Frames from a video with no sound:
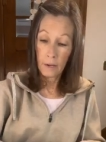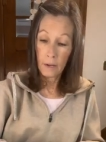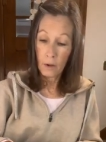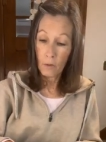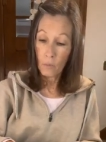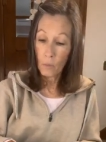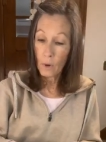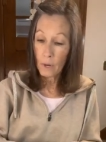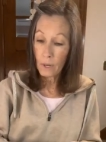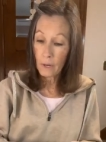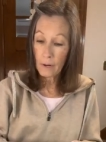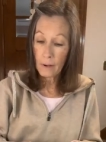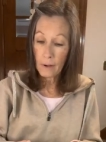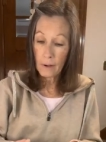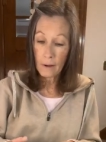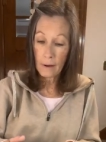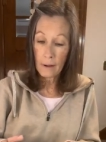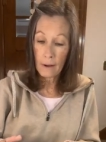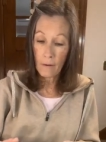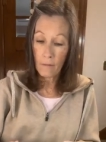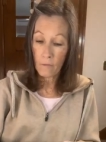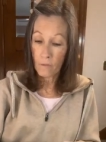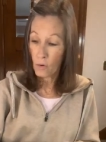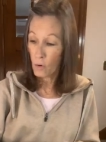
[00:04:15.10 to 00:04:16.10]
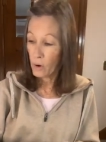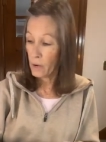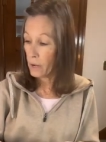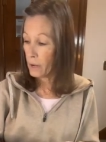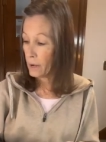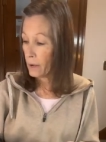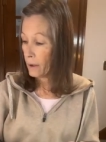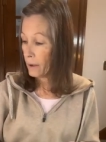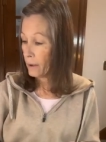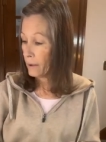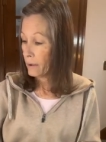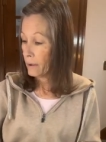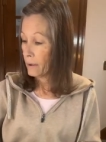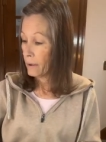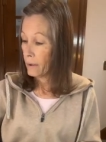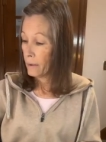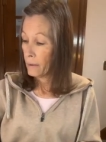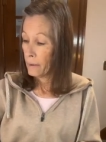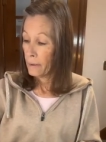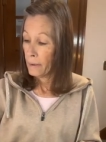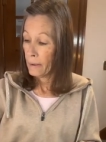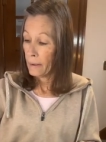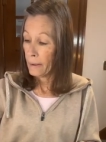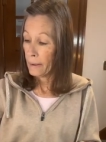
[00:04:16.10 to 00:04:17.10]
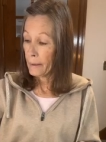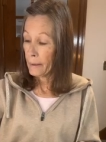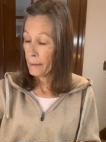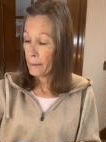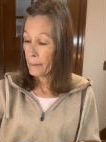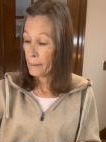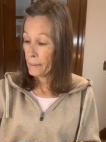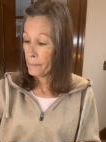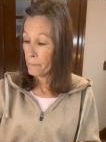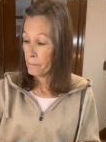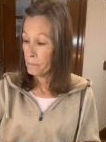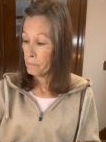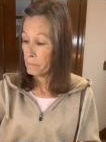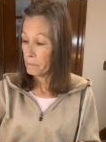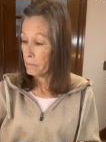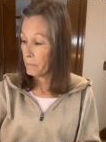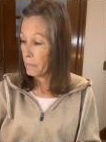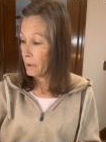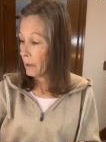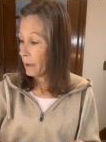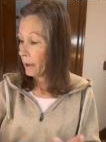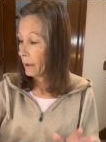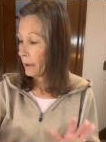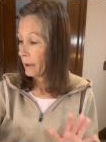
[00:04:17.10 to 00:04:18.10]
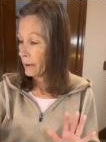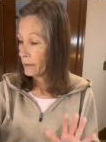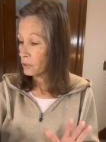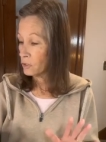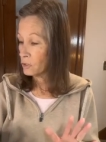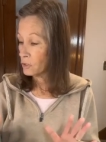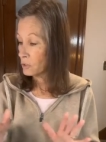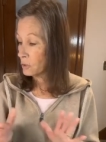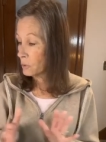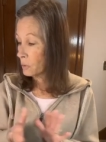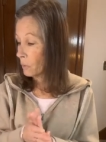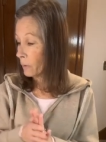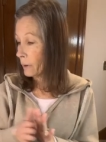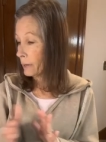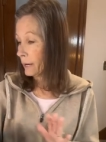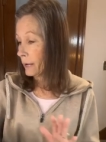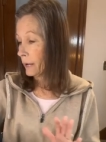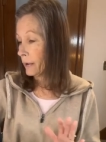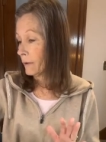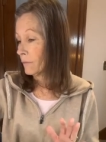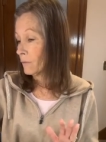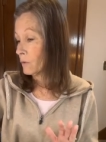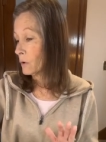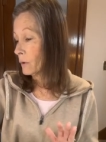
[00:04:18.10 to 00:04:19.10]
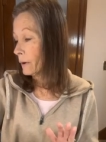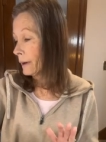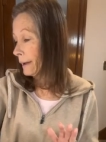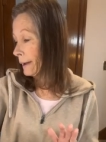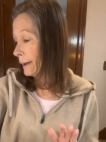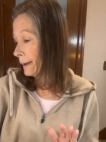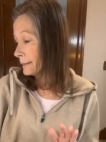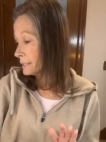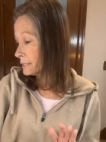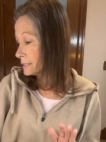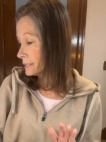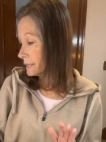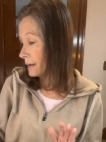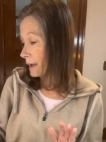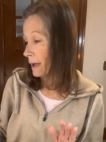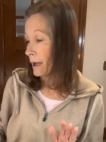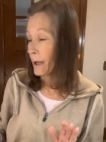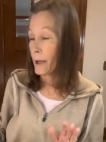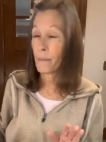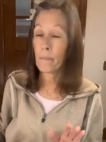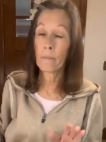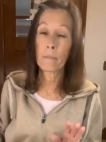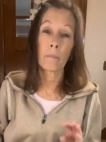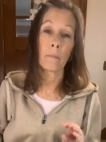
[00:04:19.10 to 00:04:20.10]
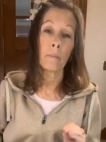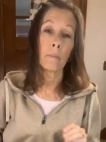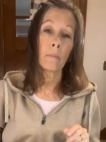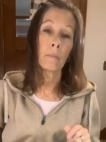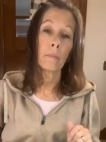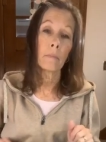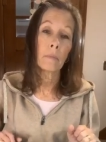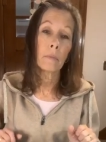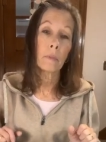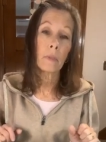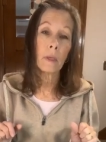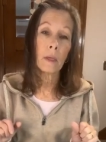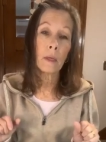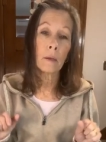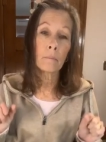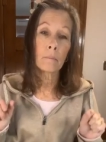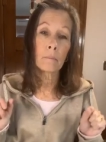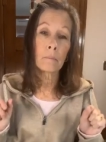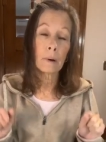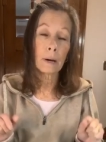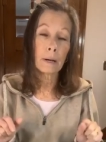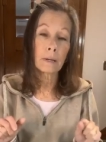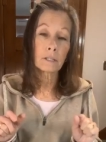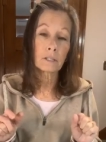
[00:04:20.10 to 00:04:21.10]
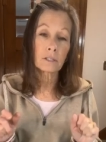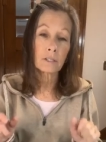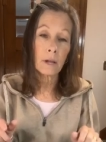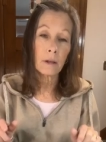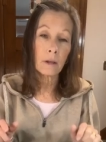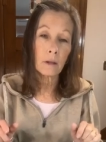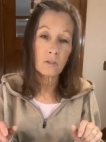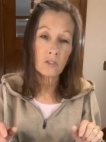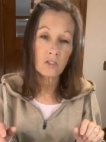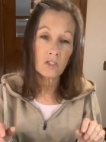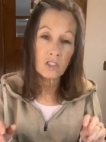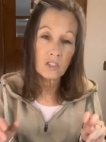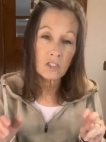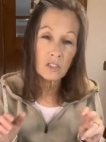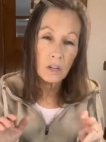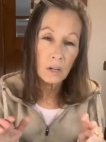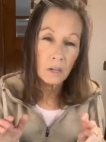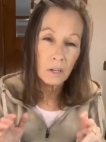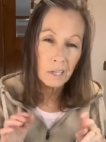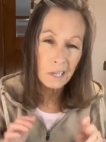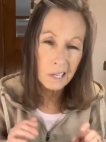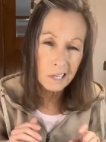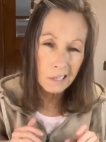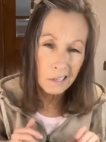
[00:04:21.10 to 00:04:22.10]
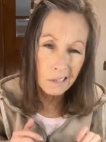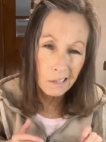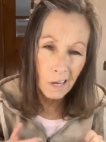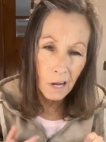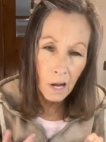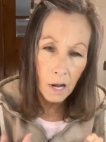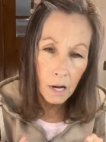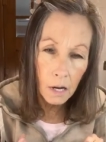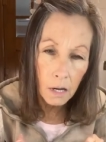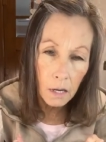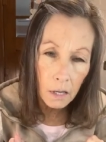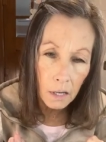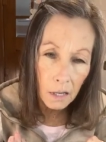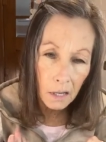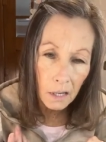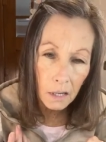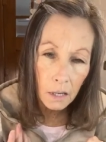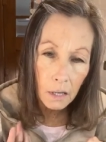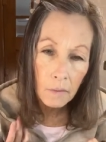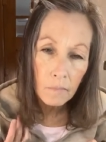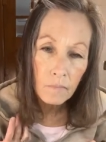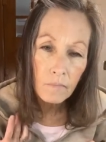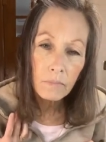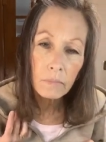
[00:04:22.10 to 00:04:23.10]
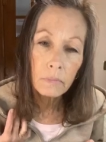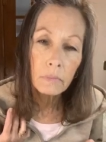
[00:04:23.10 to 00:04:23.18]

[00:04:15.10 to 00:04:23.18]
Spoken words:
get one cut out for you. I do want to give you a heads up. It might take just a little longer.